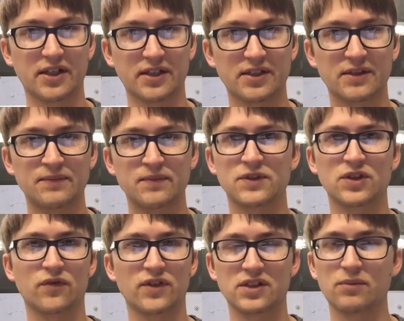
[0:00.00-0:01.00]
So if it's a
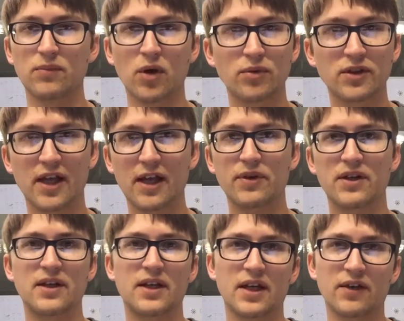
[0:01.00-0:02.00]
mobile app, if
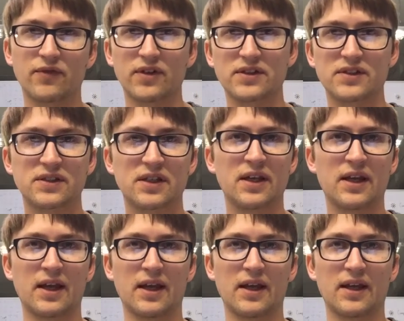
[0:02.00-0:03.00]
it's
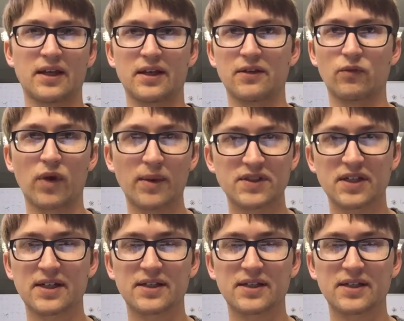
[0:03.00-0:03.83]
a website,